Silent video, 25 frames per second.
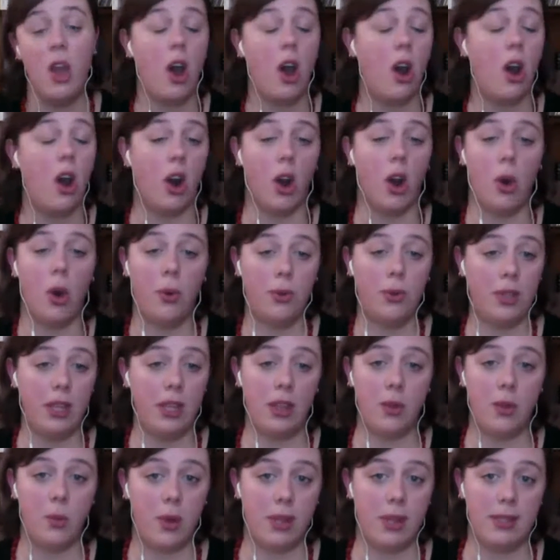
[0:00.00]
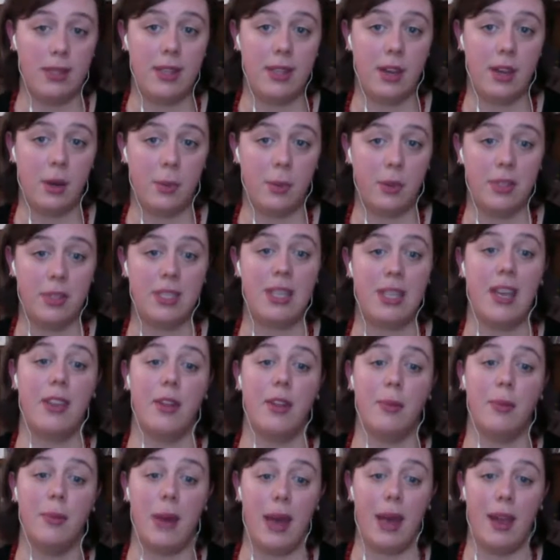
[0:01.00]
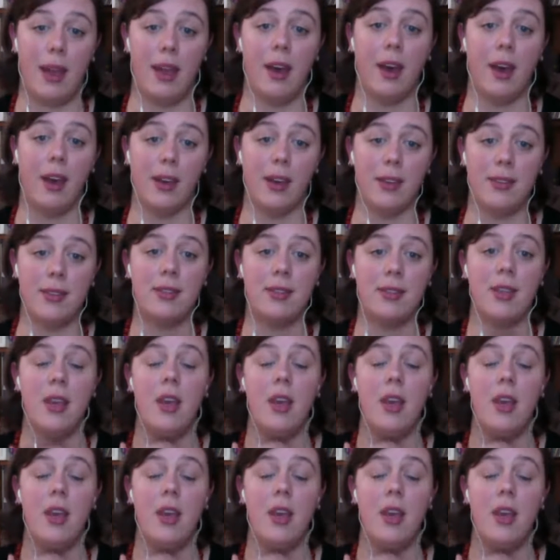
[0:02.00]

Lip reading: are only the ones that are put together by us